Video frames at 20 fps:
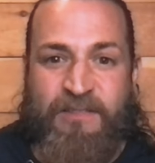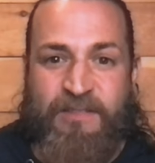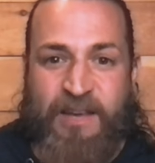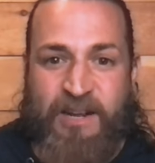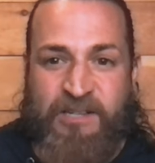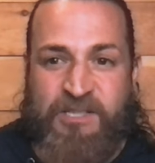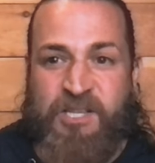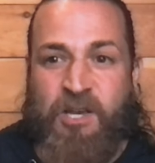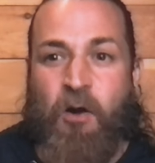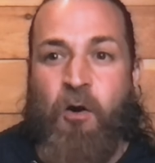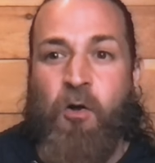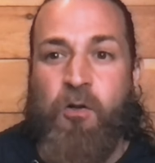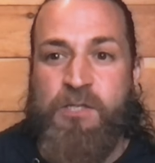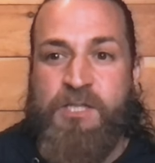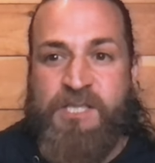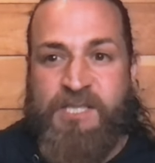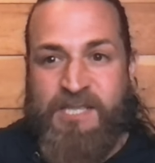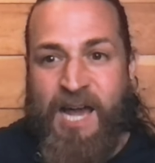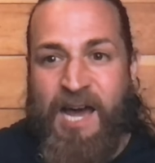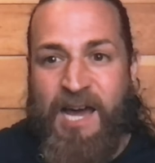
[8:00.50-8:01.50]
There's a whole
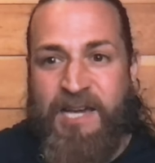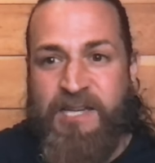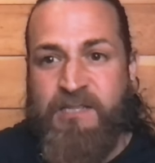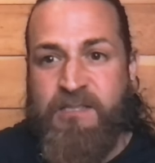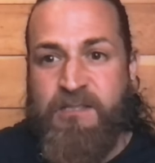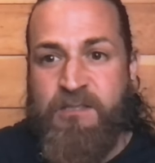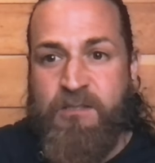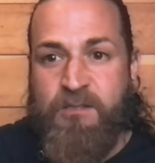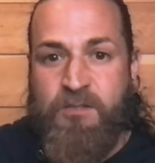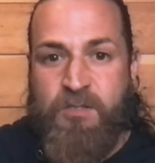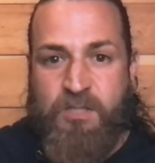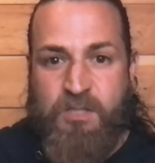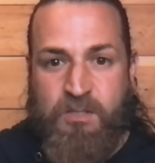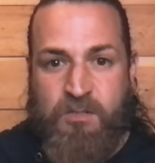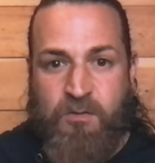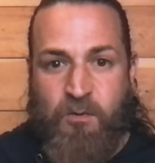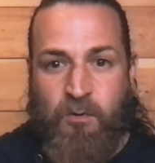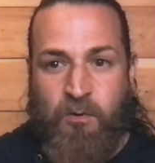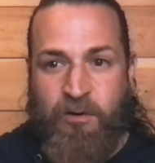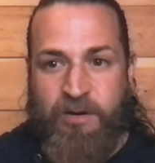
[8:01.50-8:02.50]
side
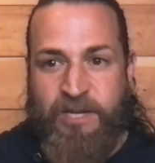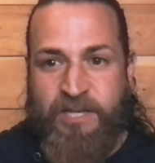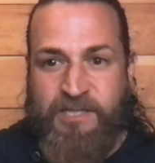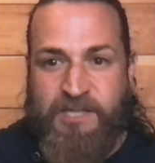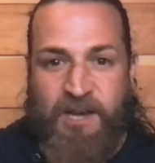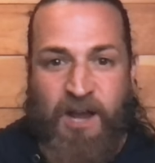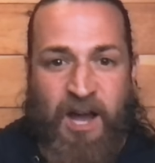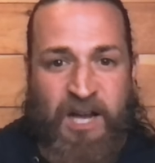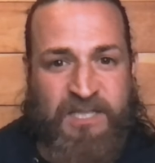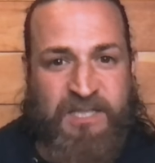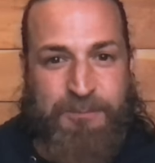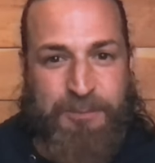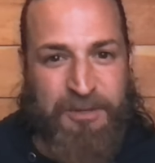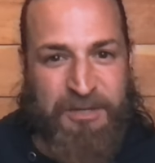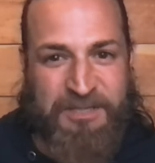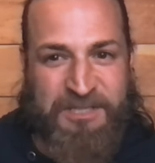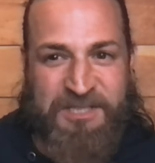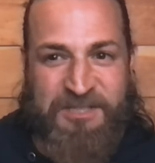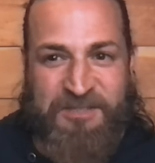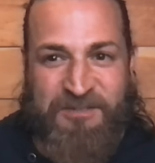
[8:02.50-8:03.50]
story. It's an
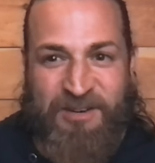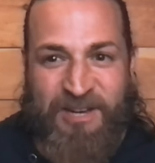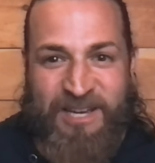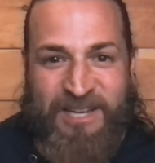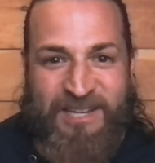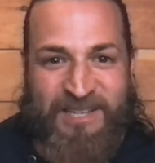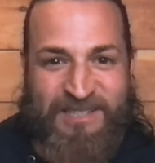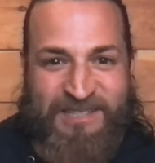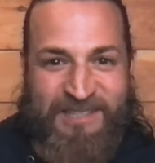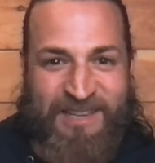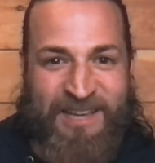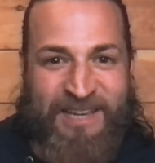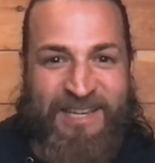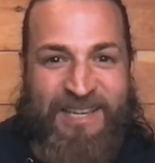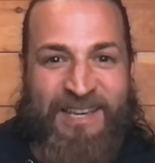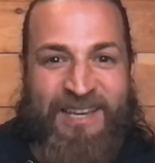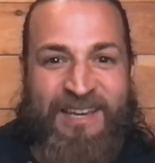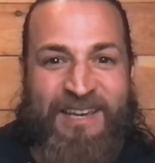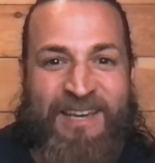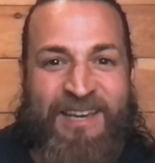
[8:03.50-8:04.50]
octopus, right? It's like
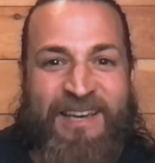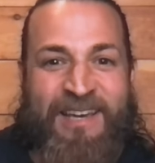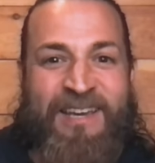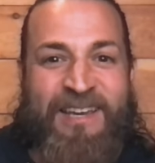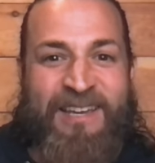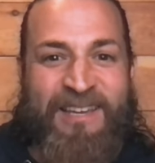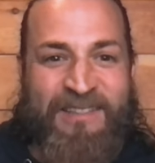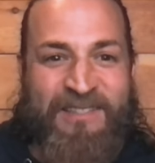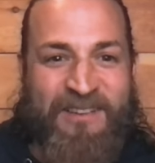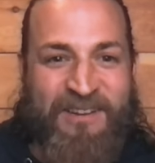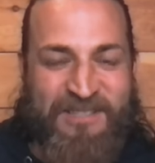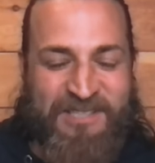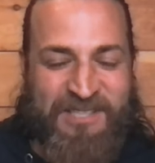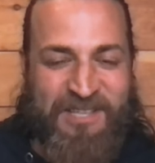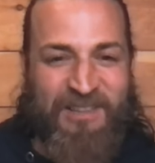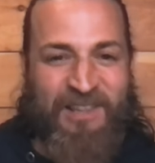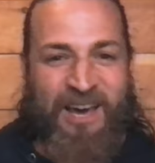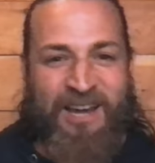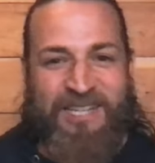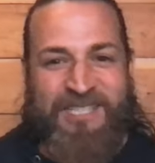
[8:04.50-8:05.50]
there's a
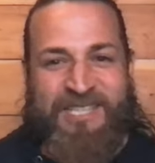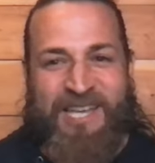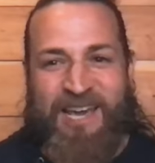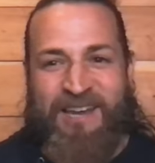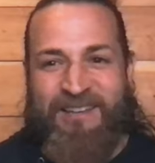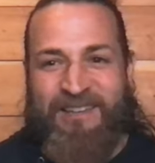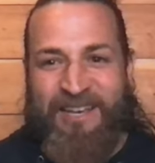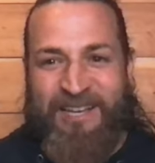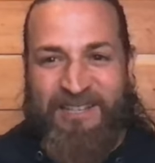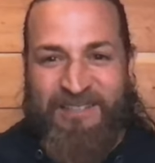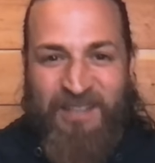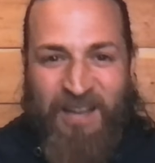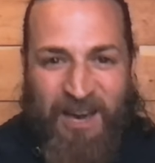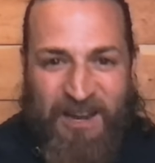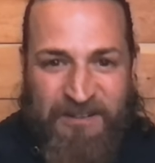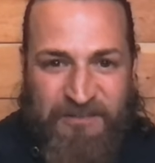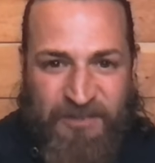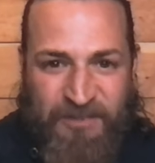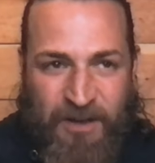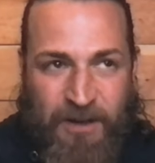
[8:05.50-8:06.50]
lot of tent like a lot
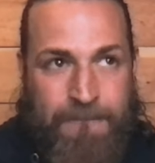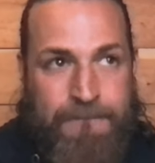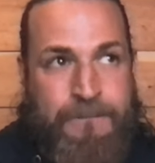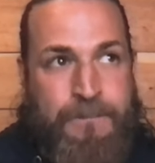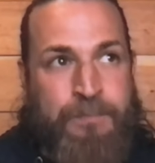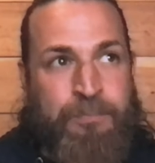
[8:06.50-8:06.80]
of um